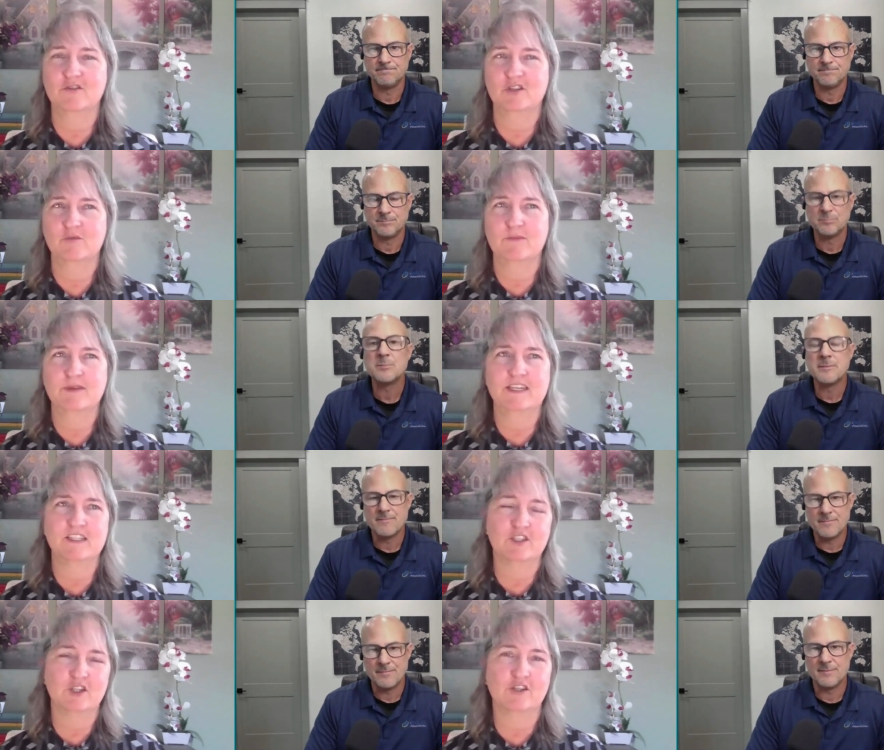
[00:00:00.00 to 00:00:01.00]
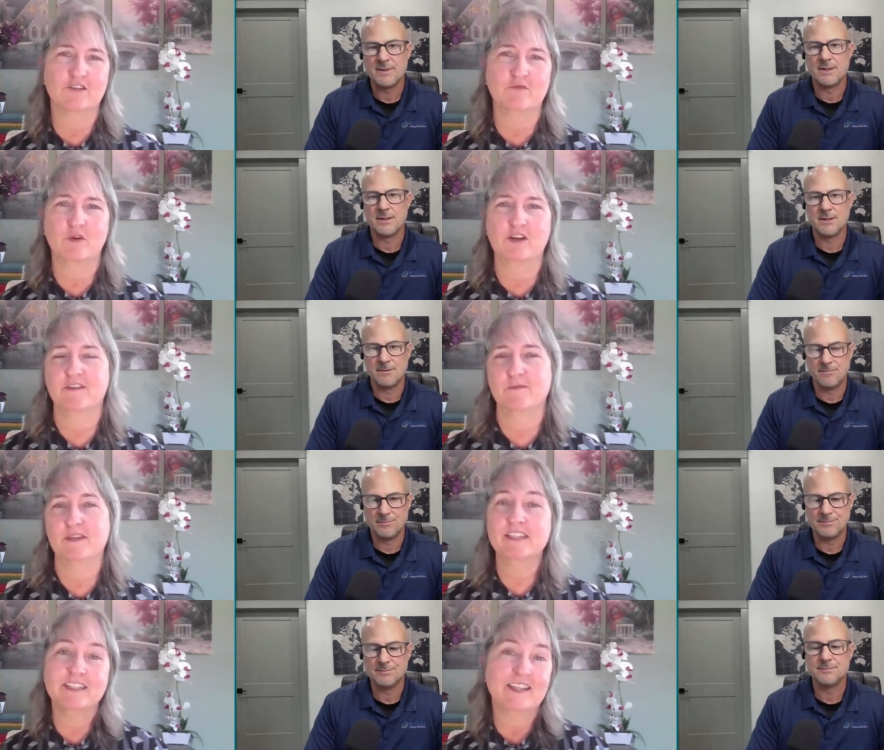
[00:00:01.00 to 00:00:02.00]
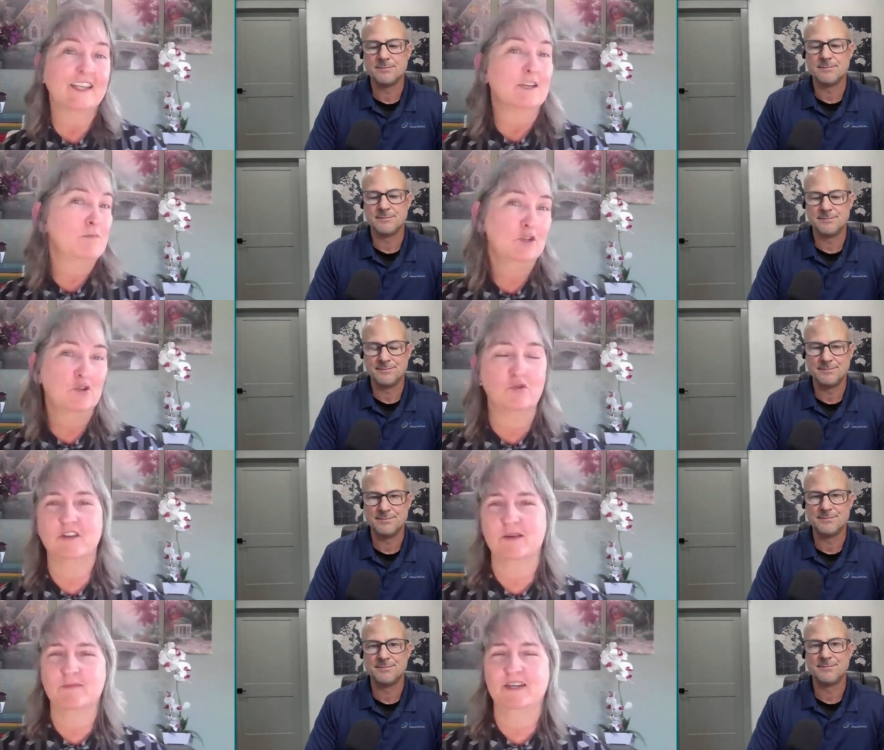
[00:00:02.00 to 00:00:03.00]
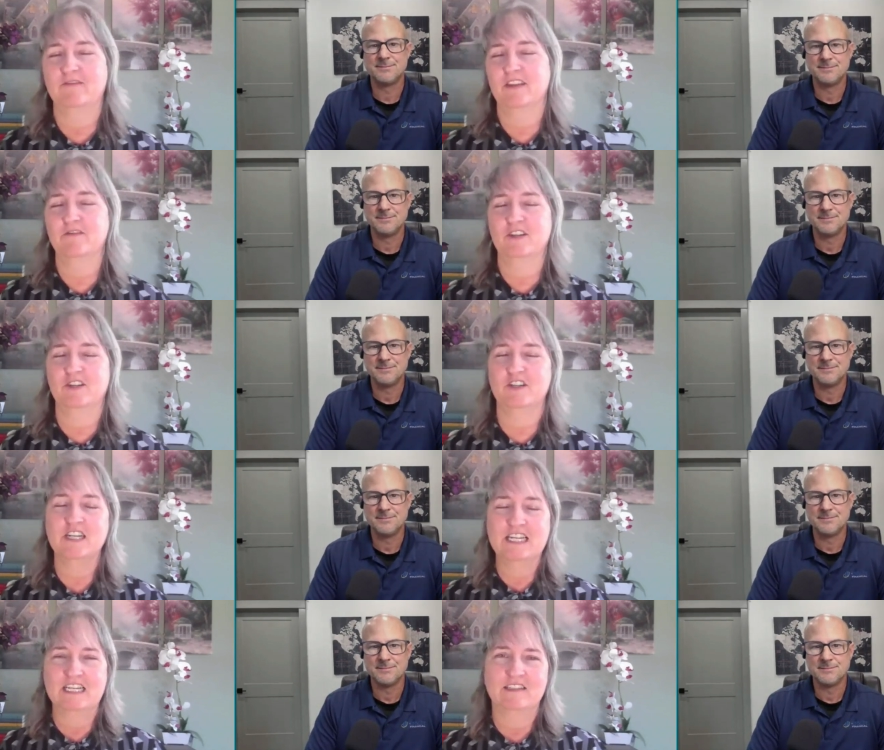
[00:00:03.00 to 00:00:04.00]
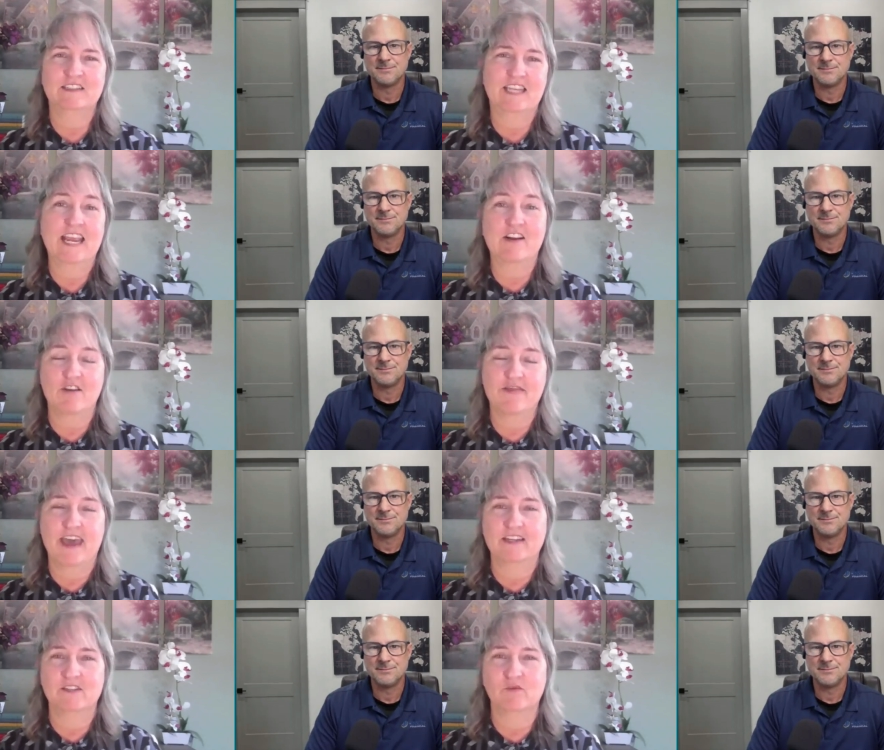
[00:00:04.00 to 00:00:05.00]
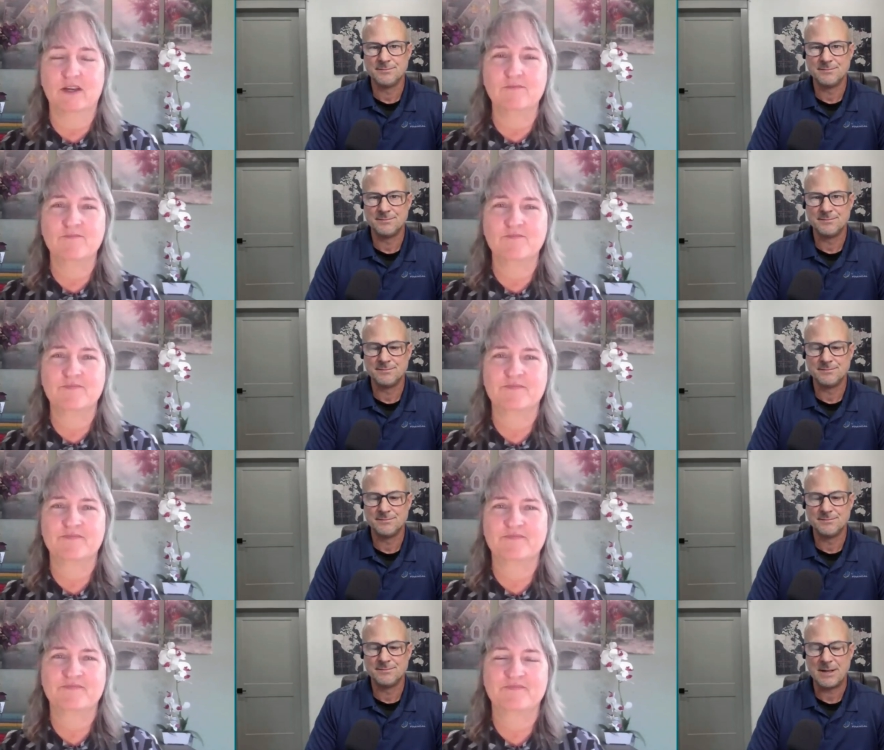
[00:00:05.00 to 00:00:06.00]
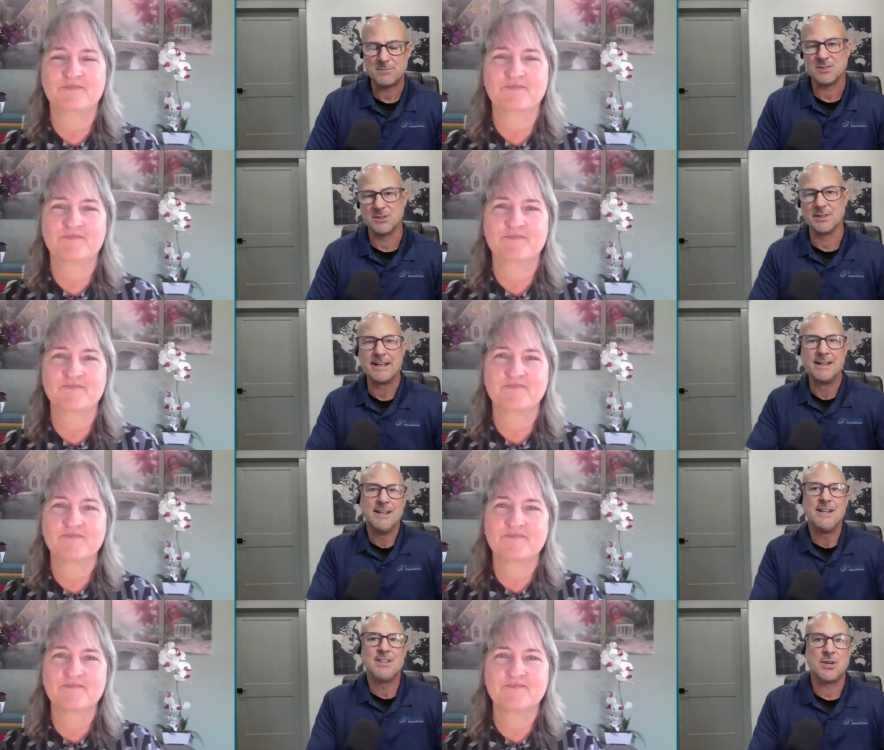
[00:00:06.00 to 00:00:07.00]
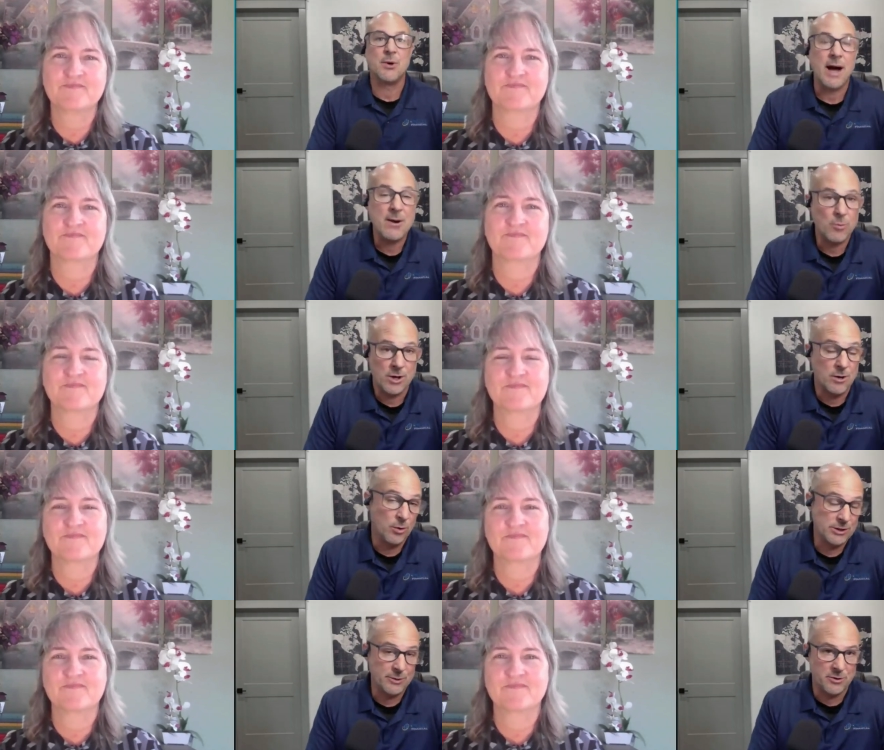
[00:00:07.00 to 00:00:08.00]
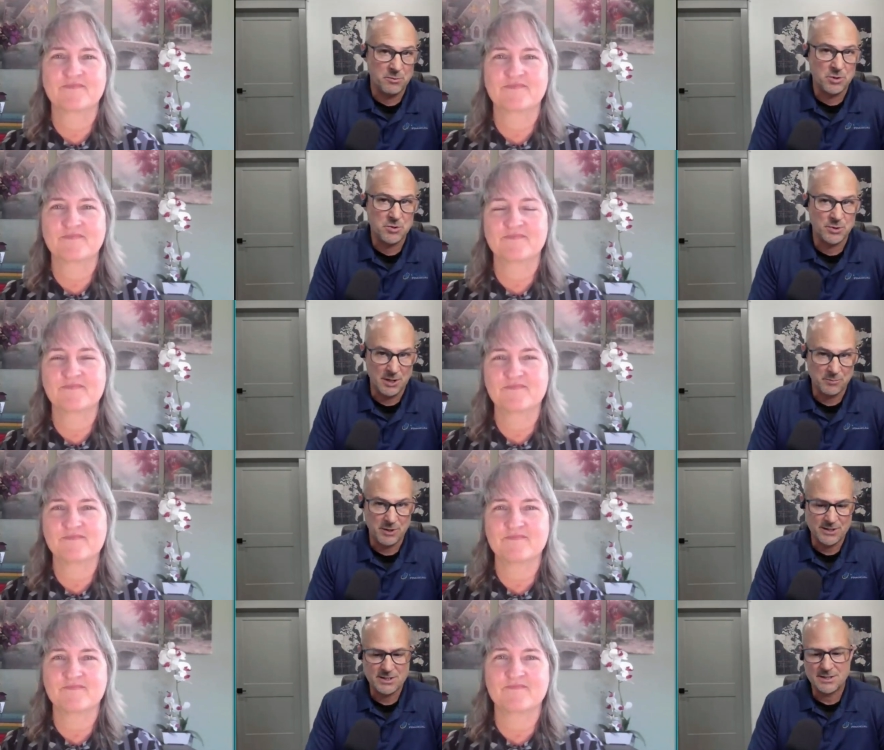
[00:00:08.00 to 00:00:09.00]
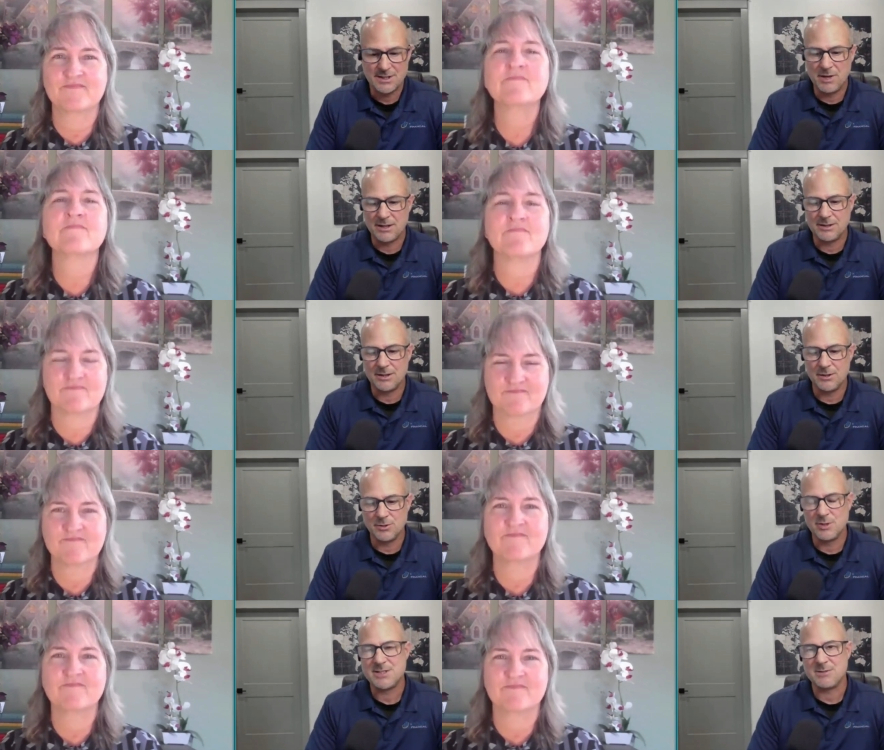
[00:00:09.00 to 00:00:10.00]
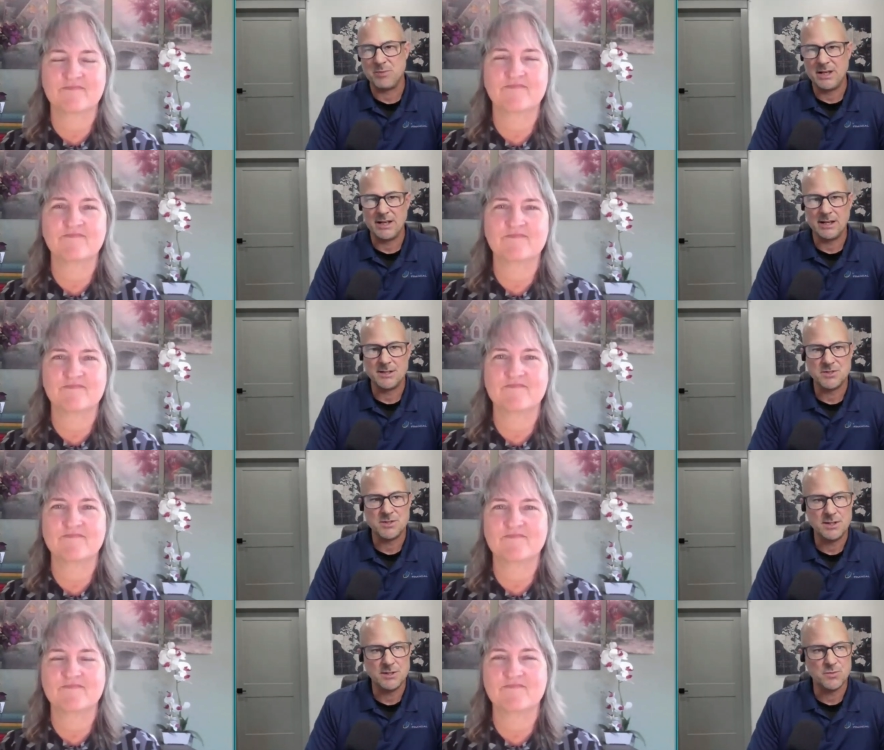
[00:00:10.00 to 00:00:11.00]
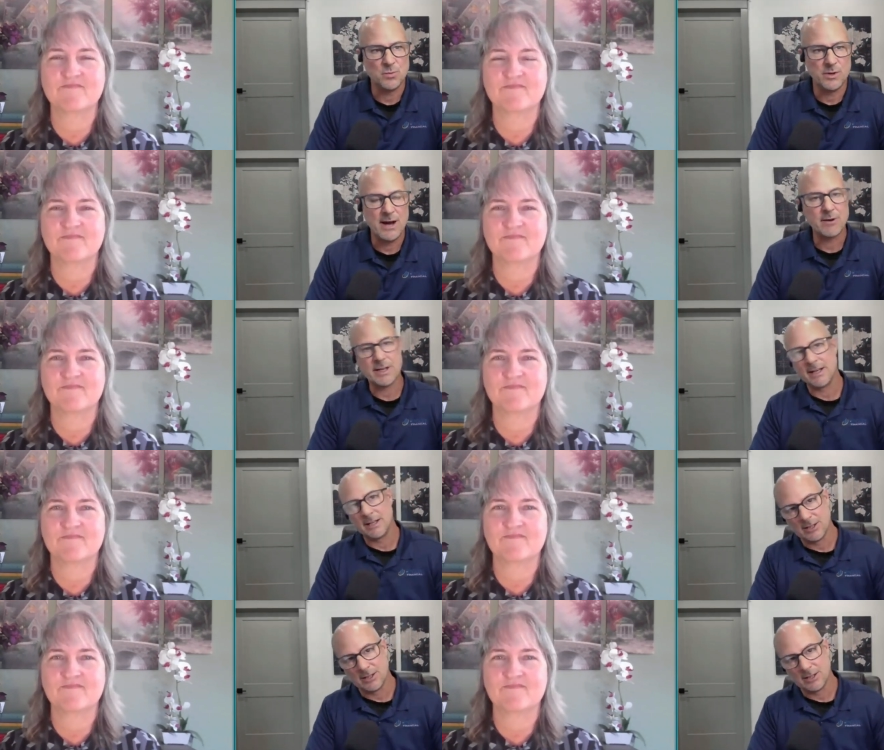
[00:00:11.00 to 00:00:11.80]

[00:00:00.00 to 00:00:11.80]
Speaker 1: should we be concerned if one of them isn't like a mutual? I mean, I'd love your take on that as well.
Speaker 2: Absolutely. So I work only with mutual companies, and the the reason being is is without getting